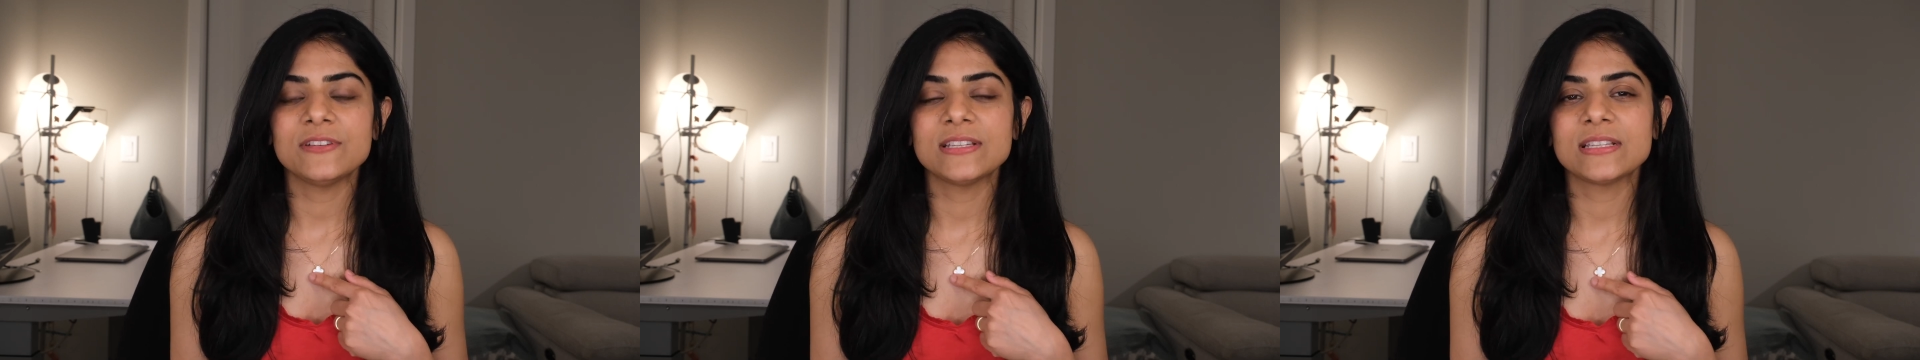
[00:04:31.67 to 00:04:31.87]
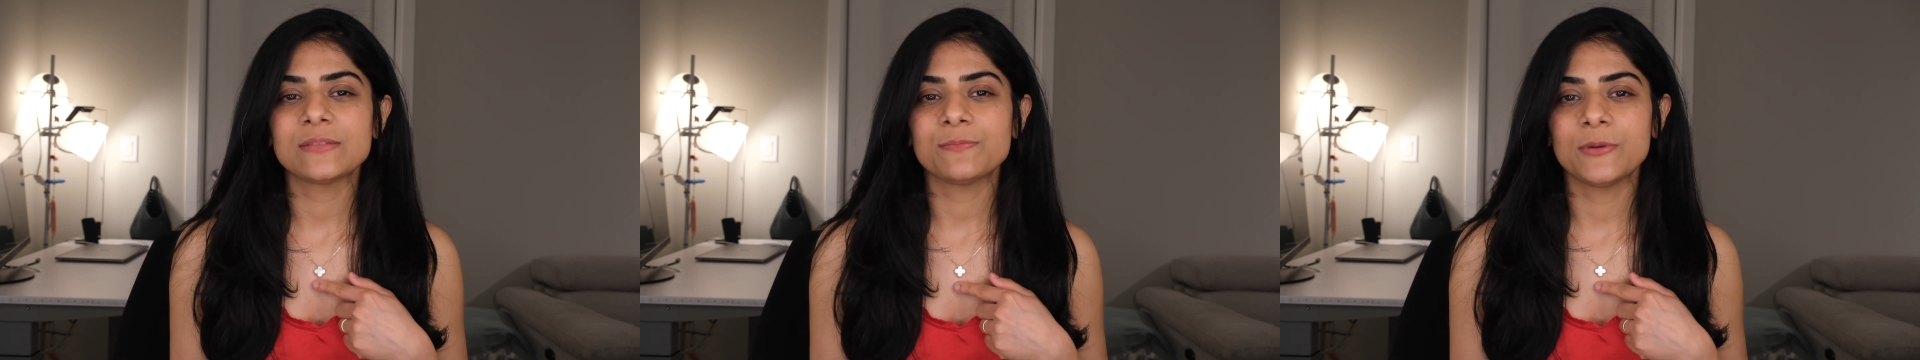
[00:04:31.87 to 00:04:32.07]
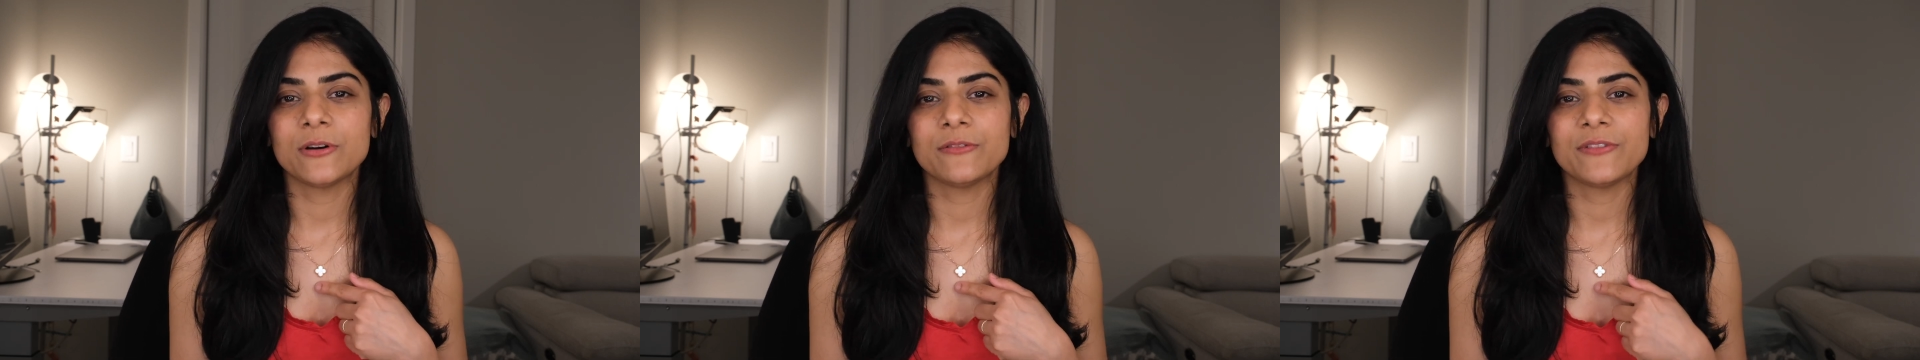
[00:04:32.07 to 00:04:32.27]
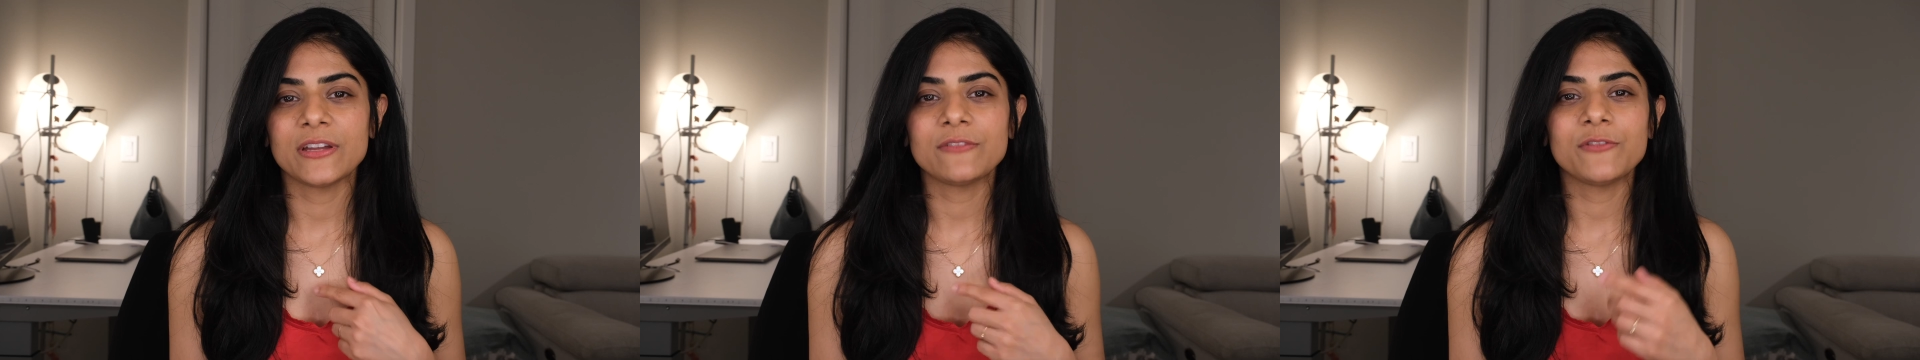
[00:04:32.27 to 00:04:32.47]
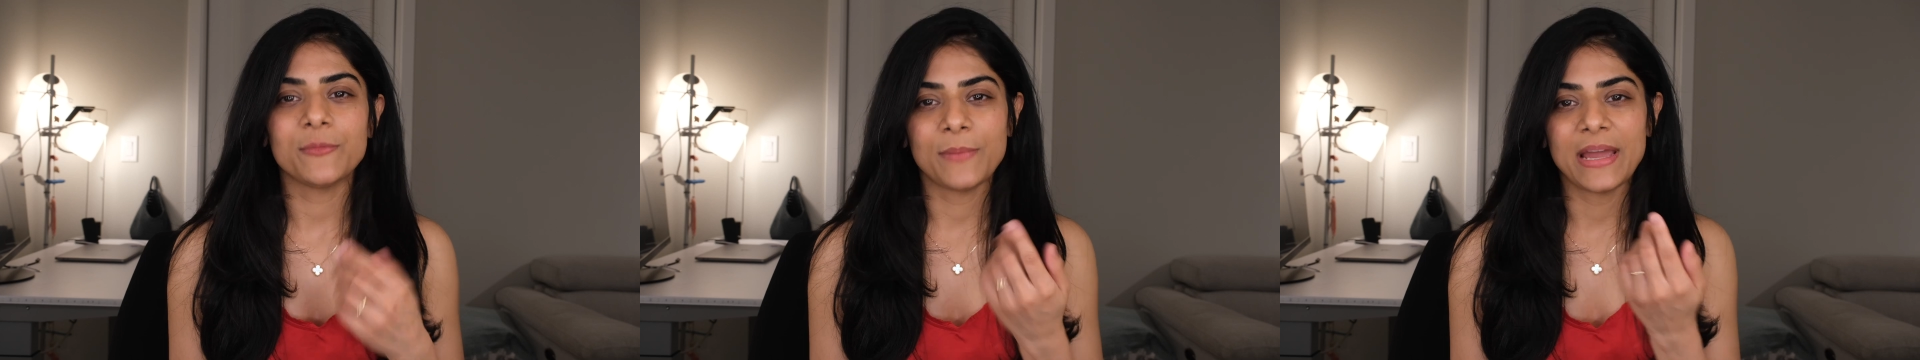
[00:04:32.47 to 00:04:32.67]
is
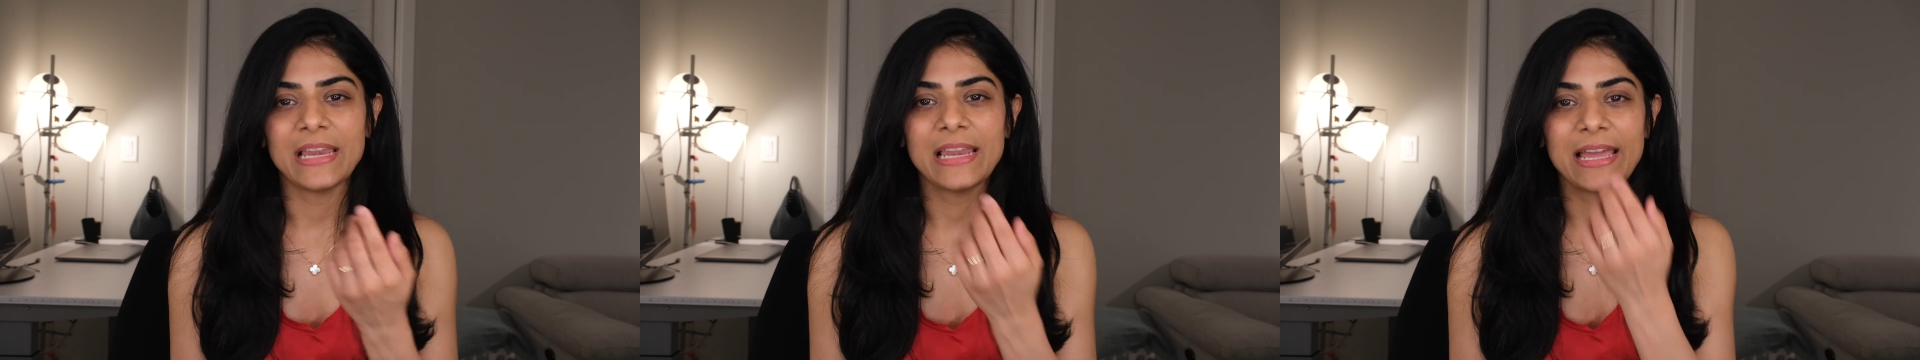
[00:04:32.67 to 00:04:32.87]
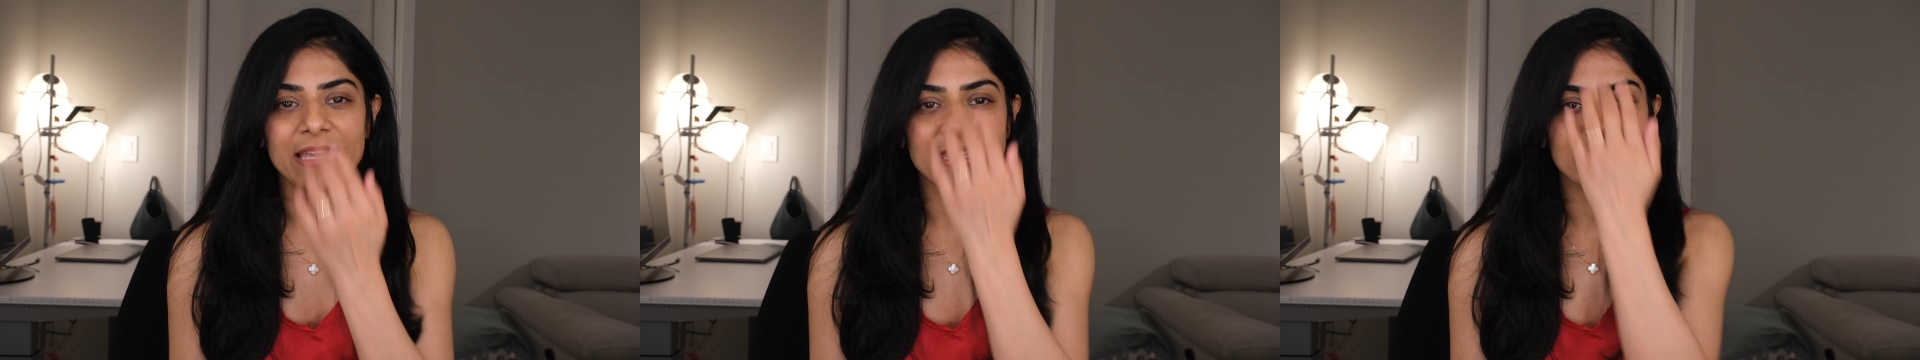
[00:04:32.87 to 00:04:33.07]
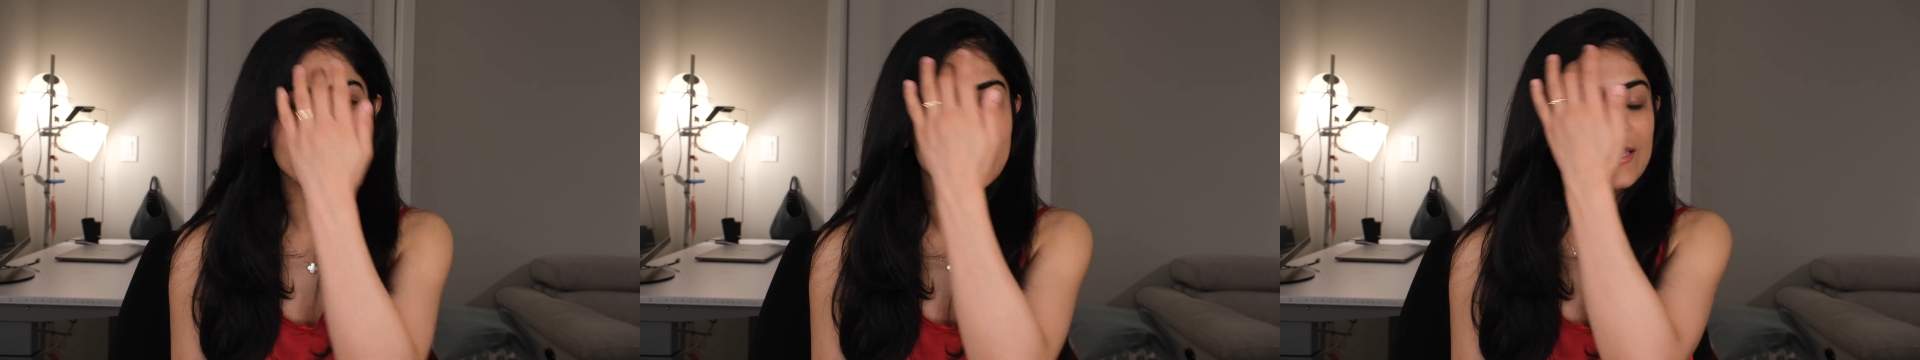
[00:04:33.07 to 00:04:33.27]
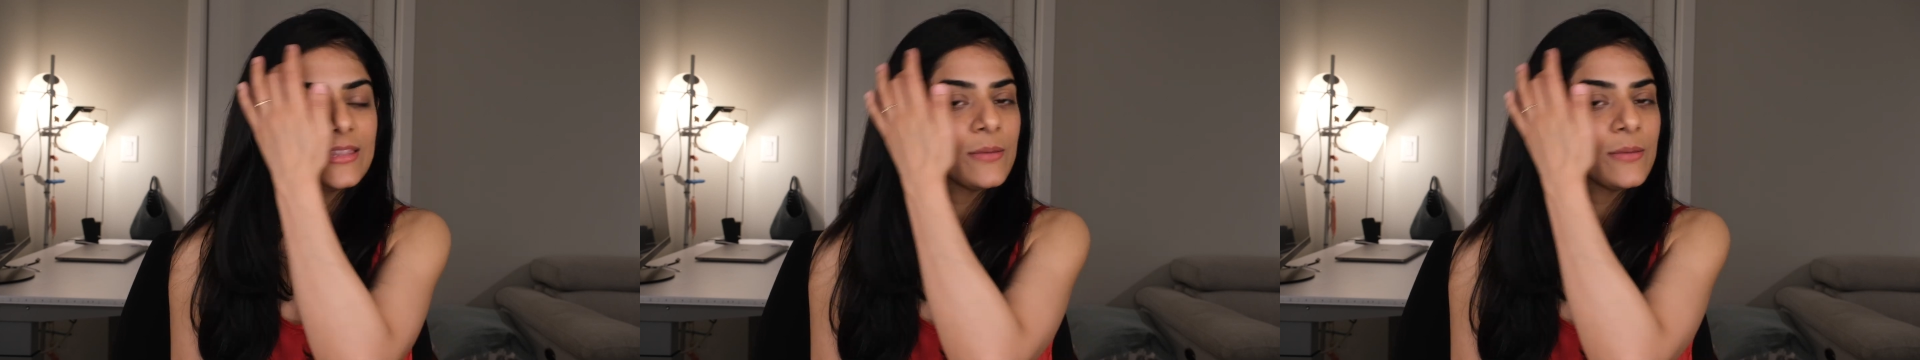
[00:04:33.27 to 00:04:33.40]
perfect for my liking.